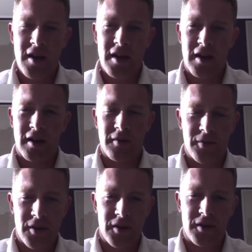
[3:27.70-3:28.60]
It
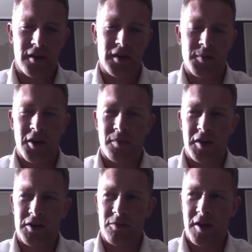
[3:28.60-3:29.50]
further inspired me
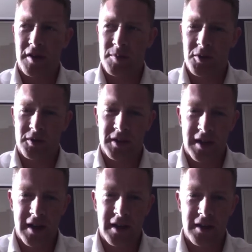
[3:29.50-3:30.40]
to write this blog
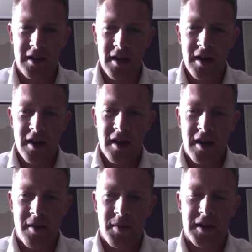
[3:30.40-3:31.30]
today,
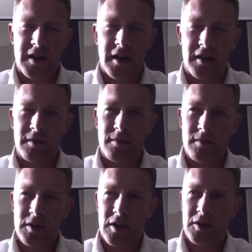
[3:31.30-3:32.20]
as I
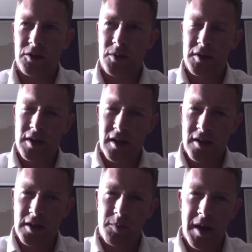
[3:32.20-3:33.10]
started to understand, I
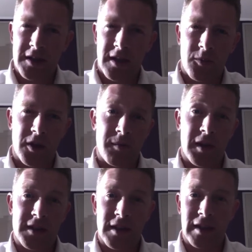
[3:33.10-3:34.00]
think, better what it
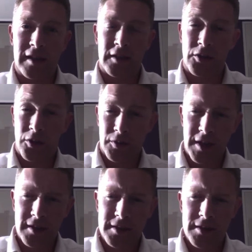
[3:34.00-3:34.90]
means to lead in
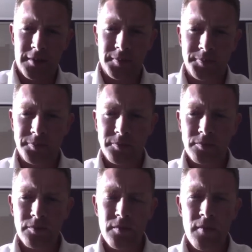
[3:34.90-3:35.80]
context.
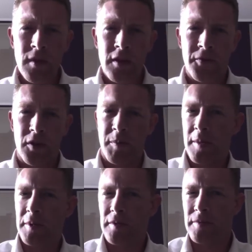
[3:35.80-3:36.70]
For the
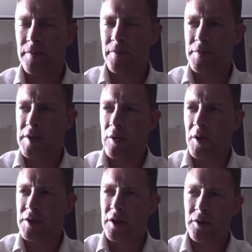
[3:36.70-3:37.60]
people of
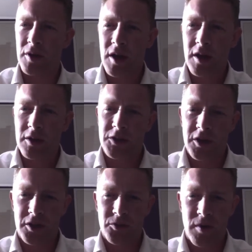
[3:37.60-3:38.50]
Soweto, the
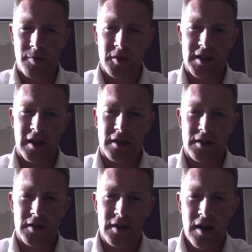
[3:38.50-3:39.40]
church
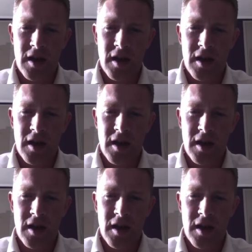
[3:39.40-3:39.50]
represents